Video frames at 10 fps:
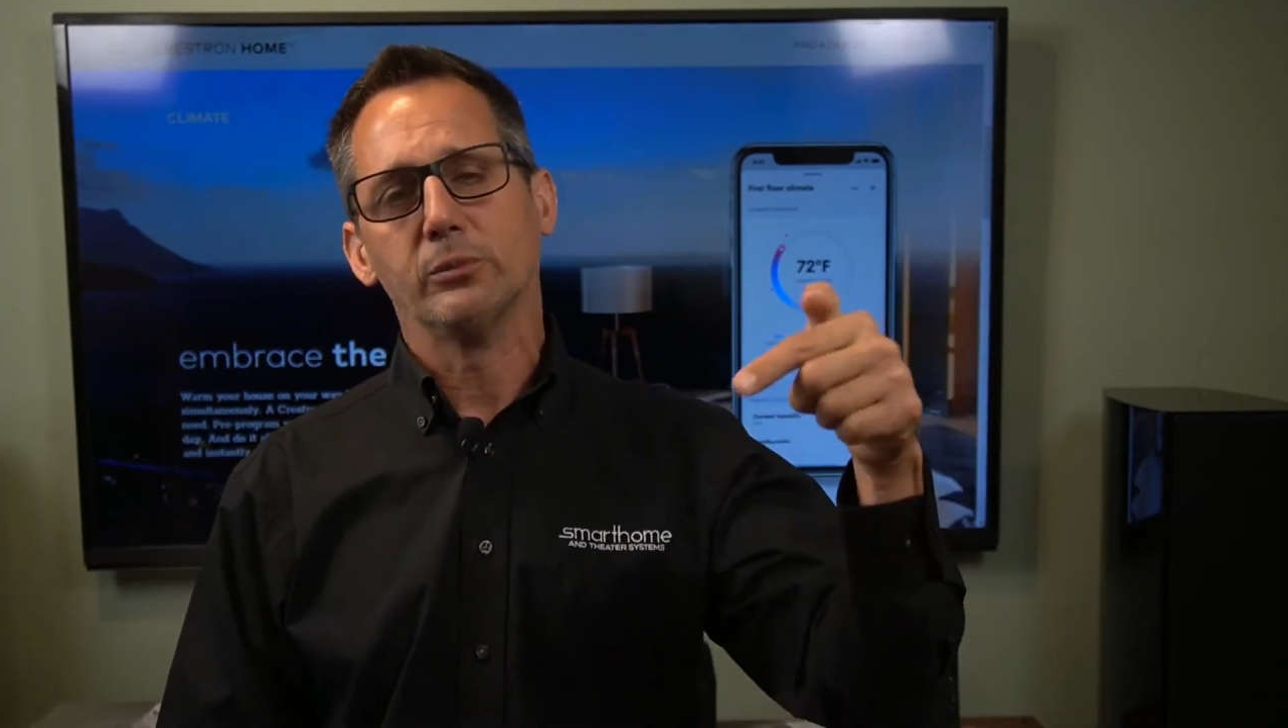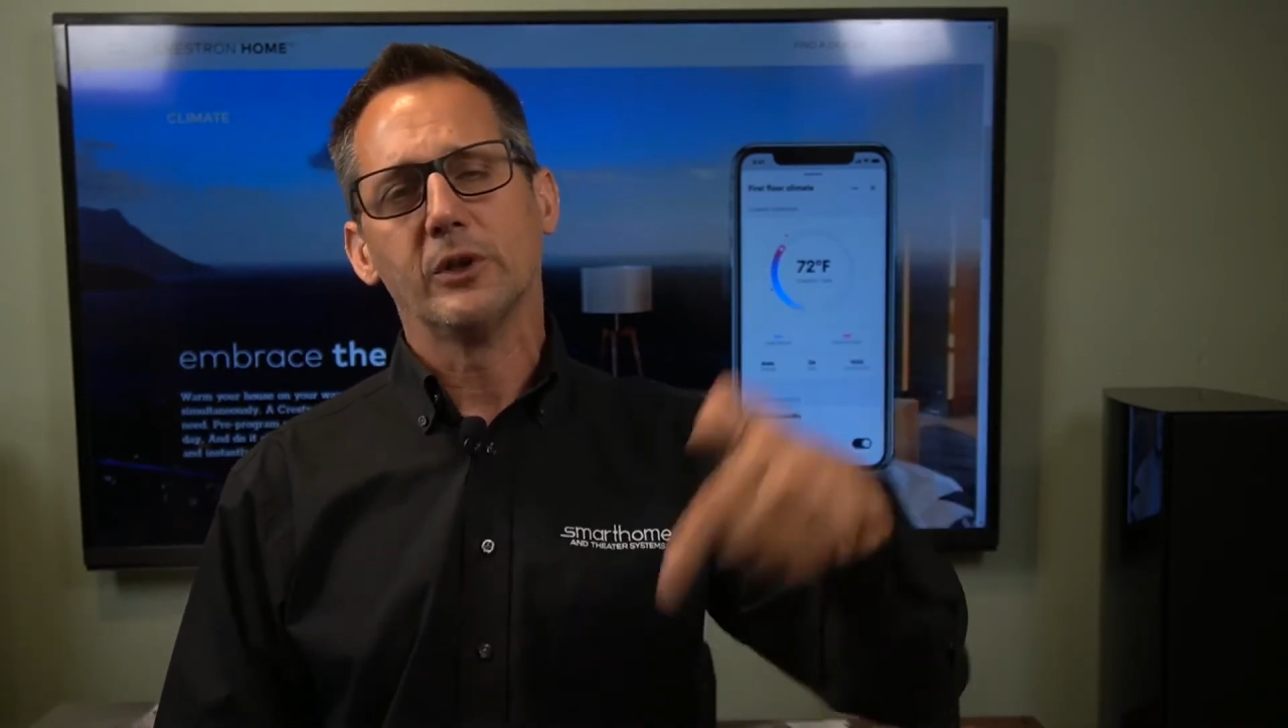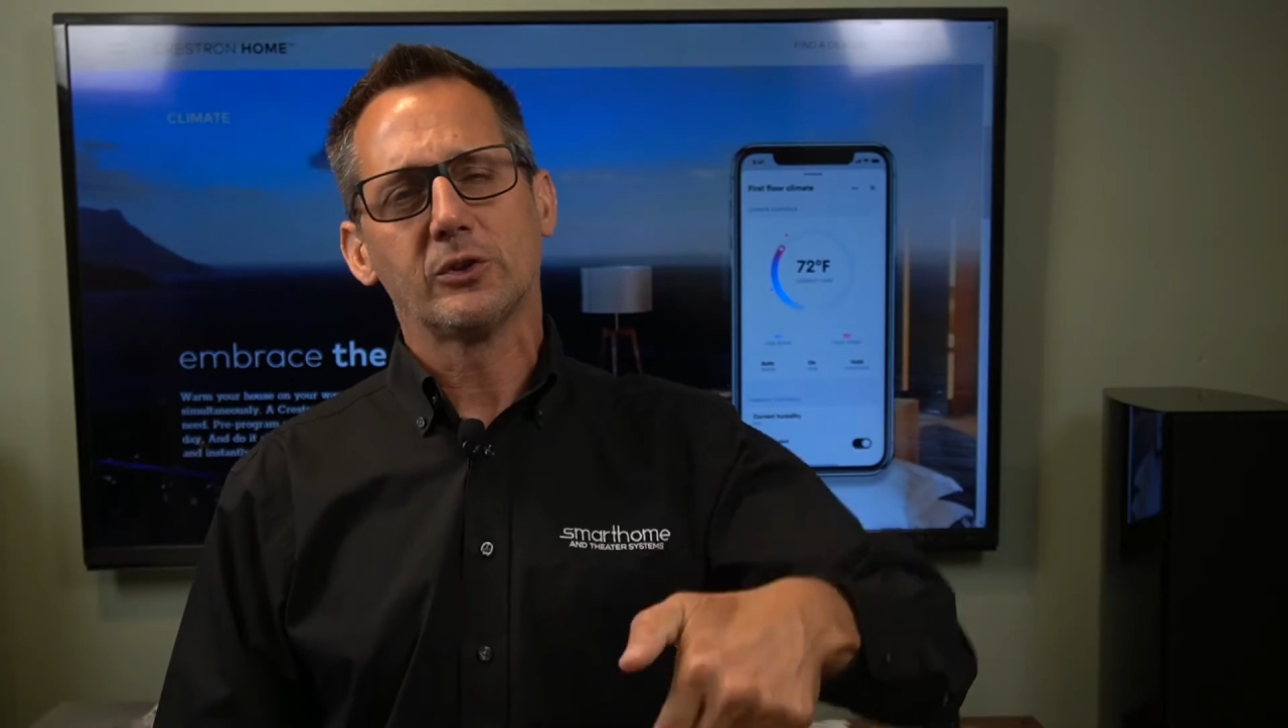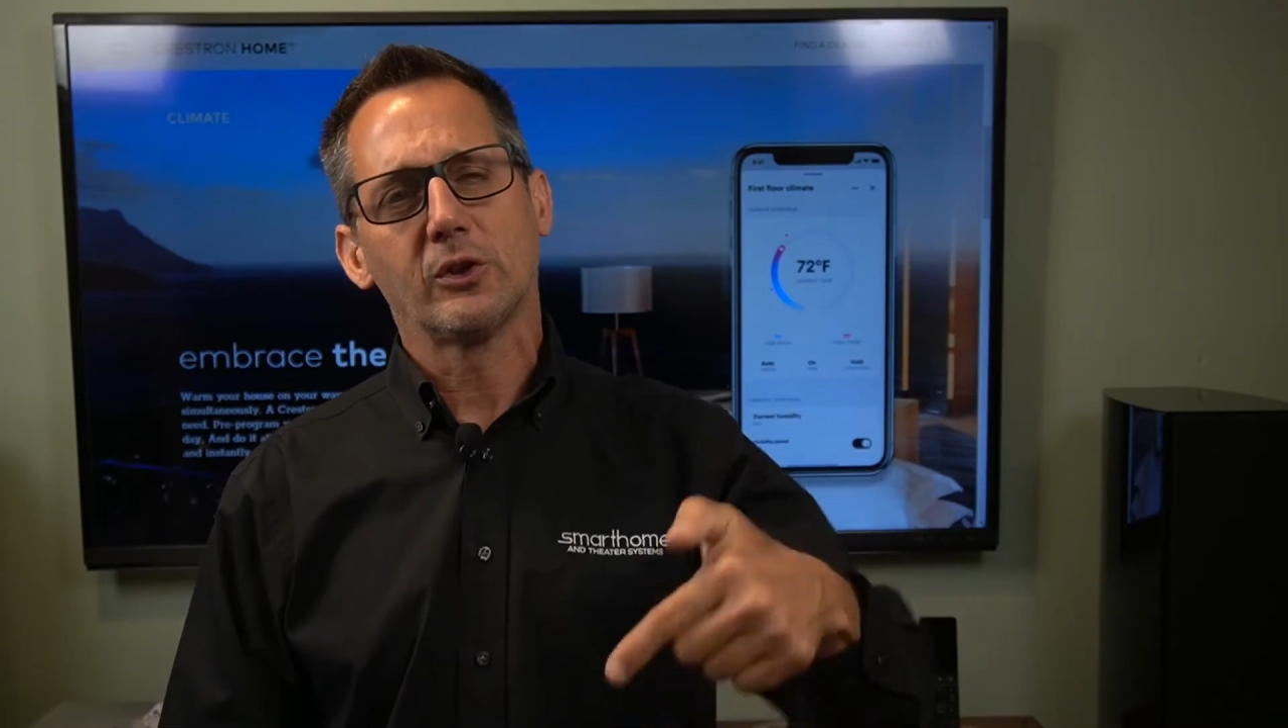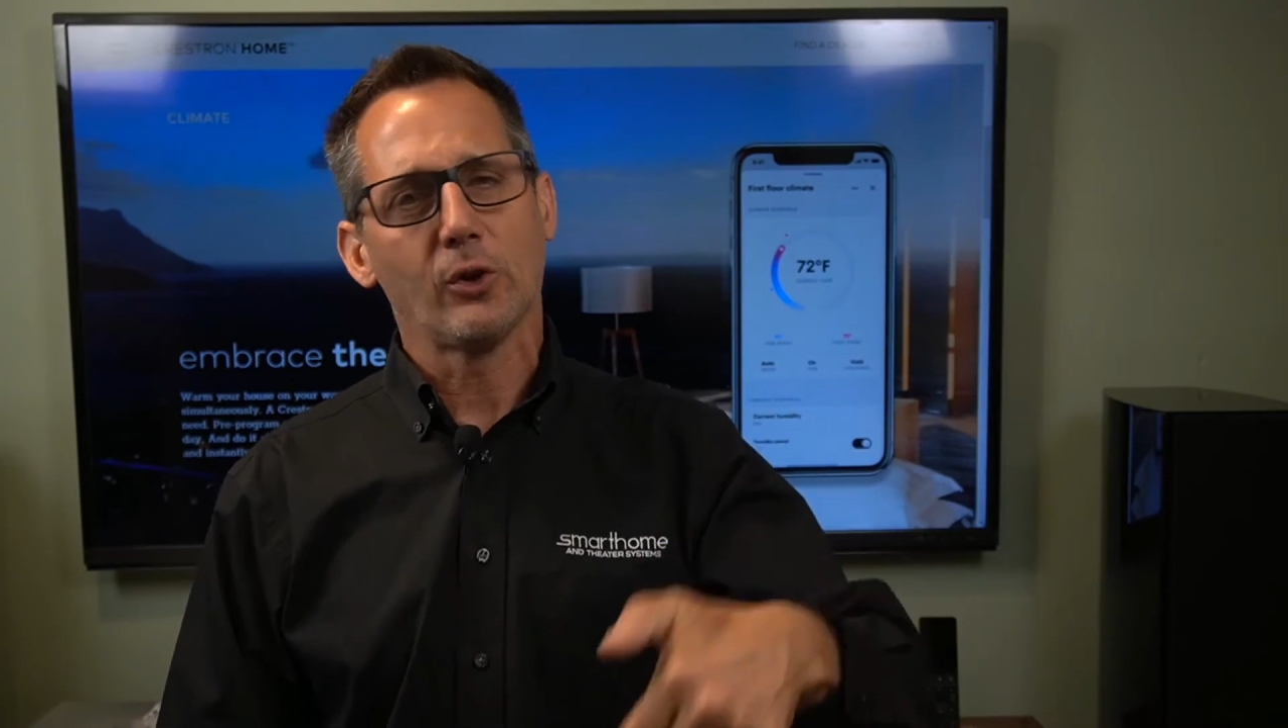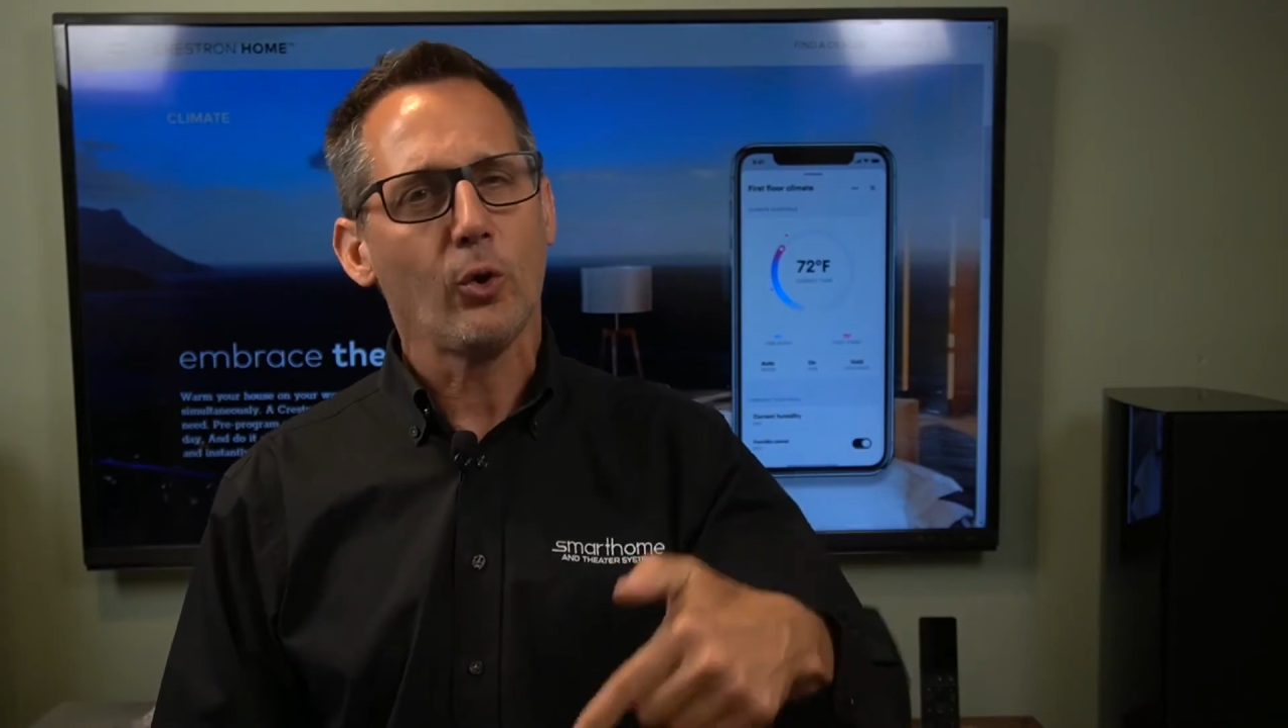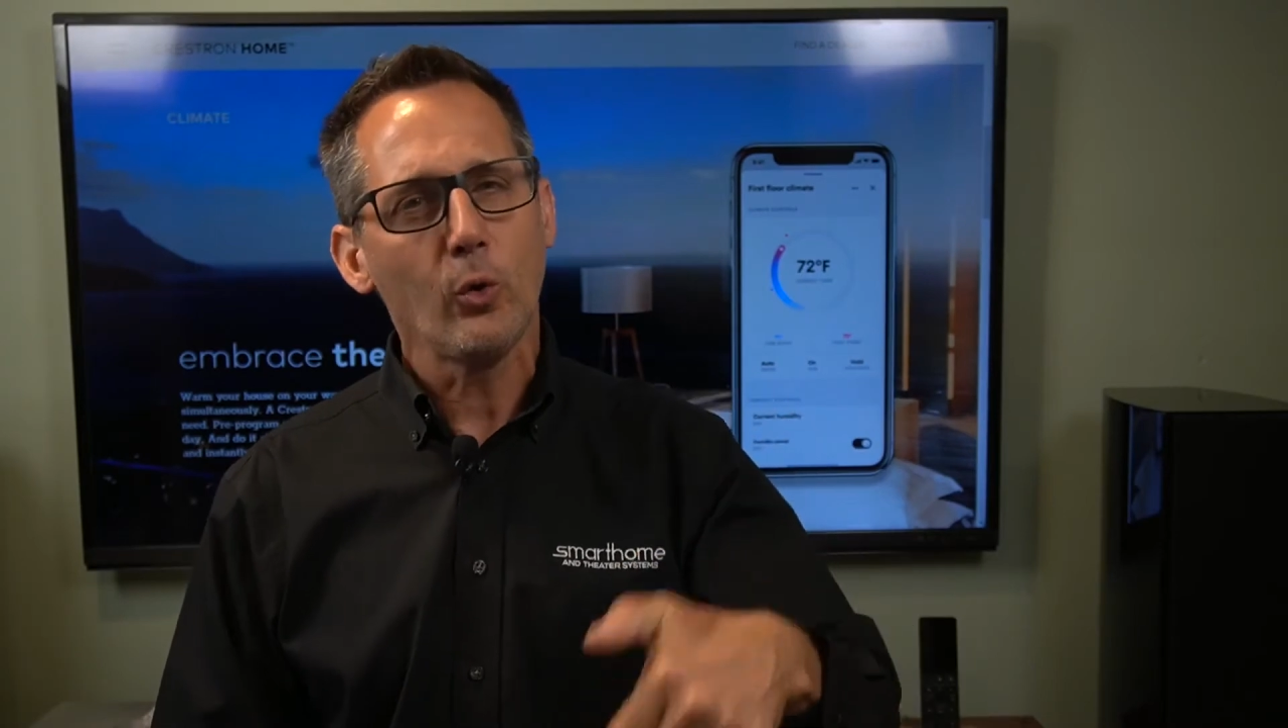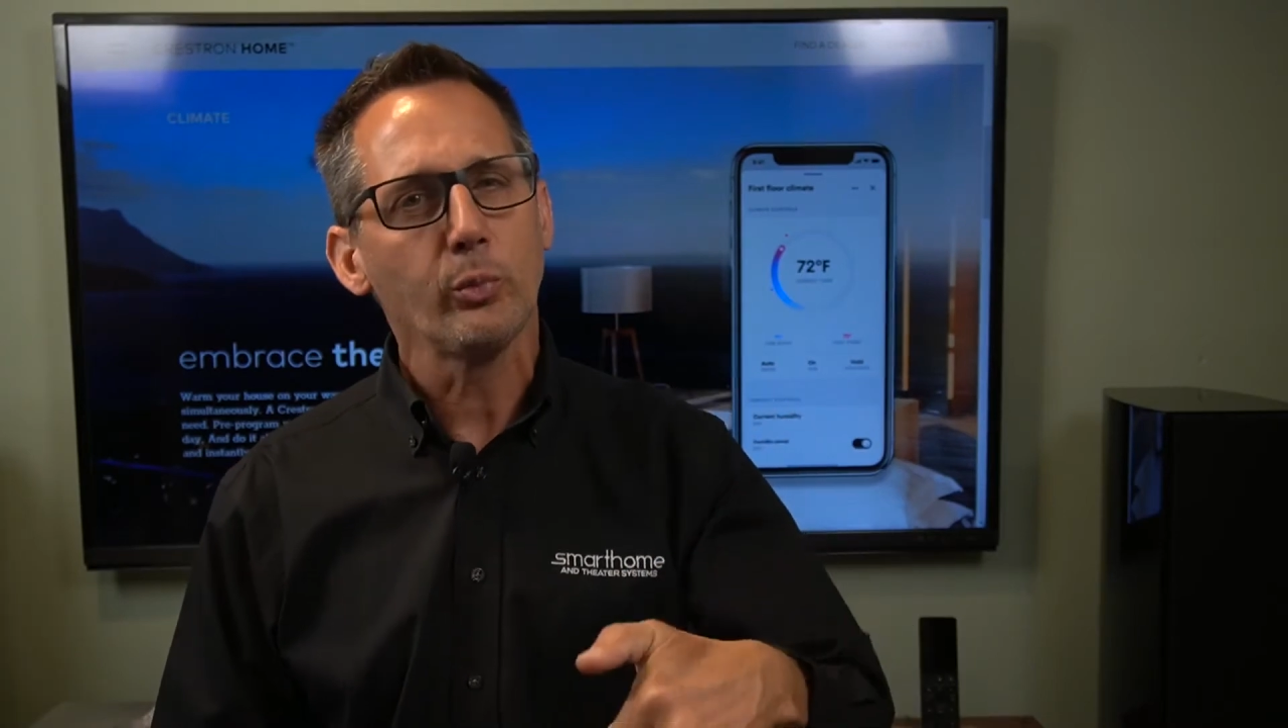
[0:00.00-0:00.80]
list to the whole